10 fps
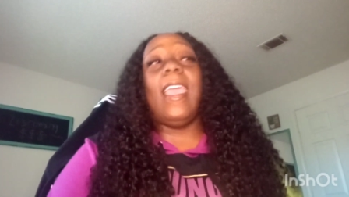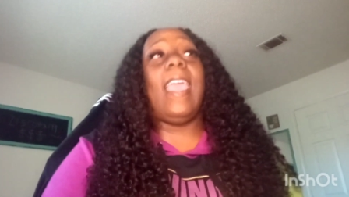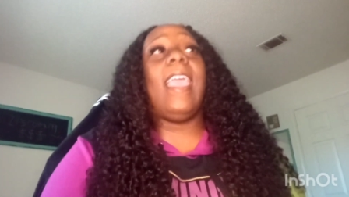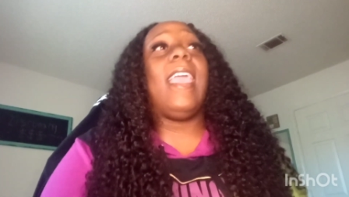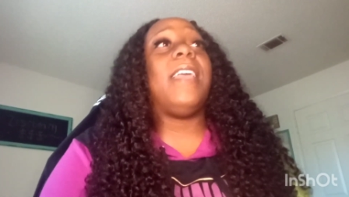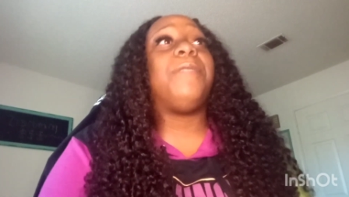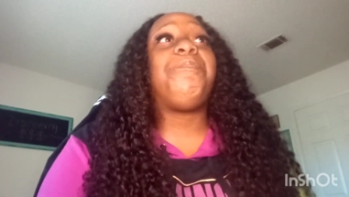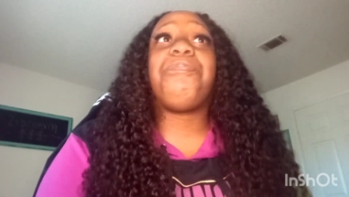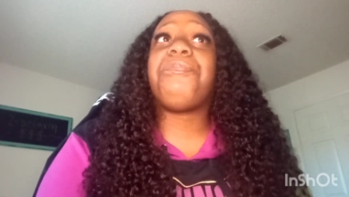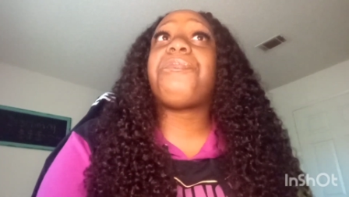And
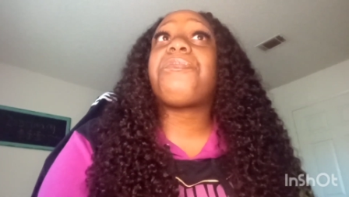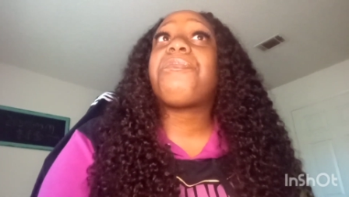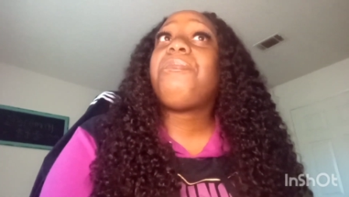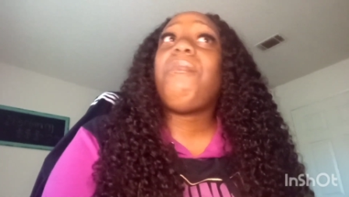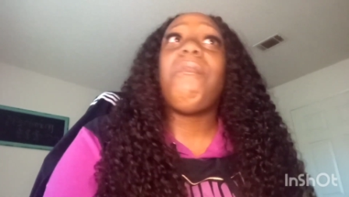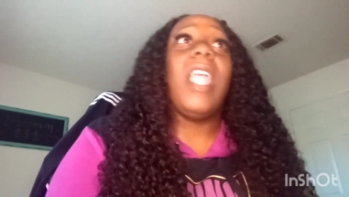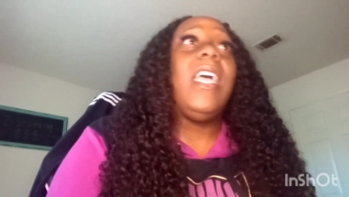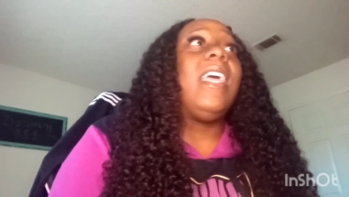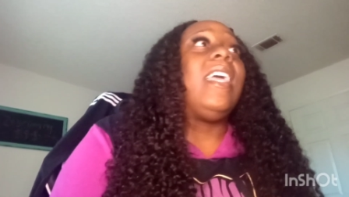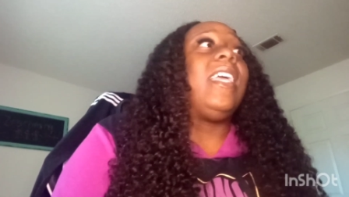
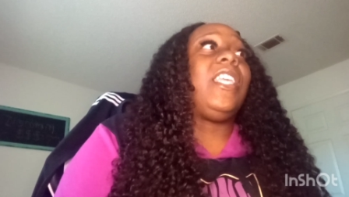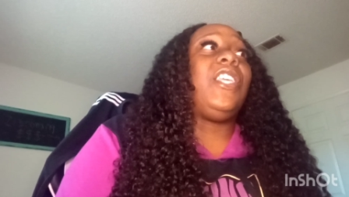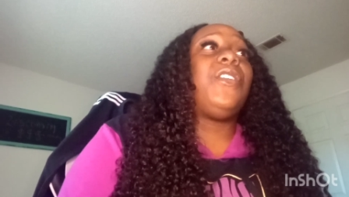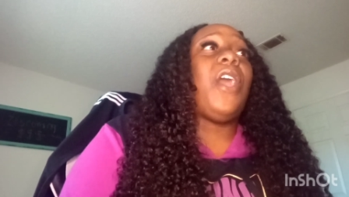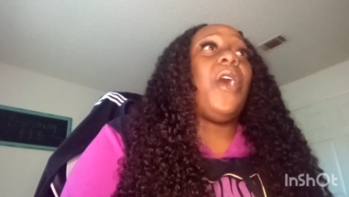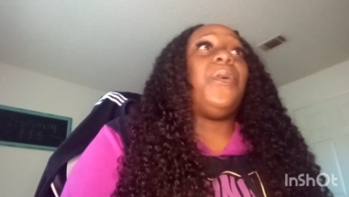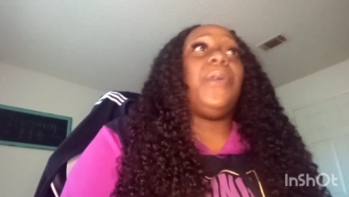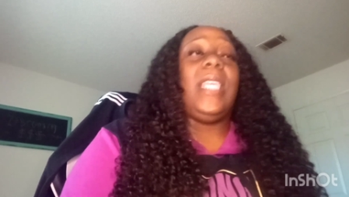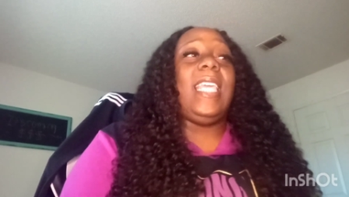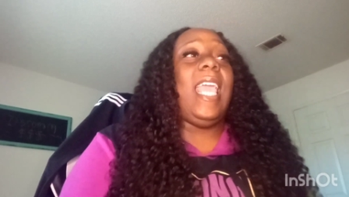you
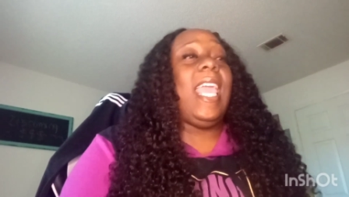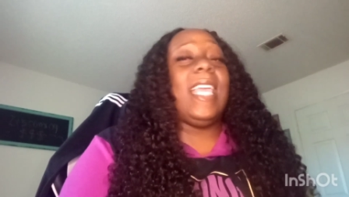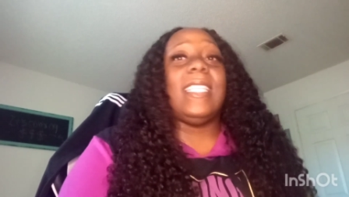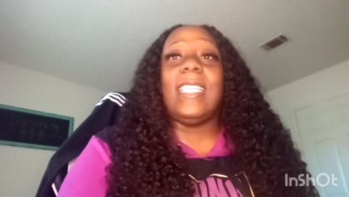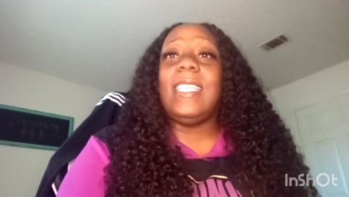know, yes,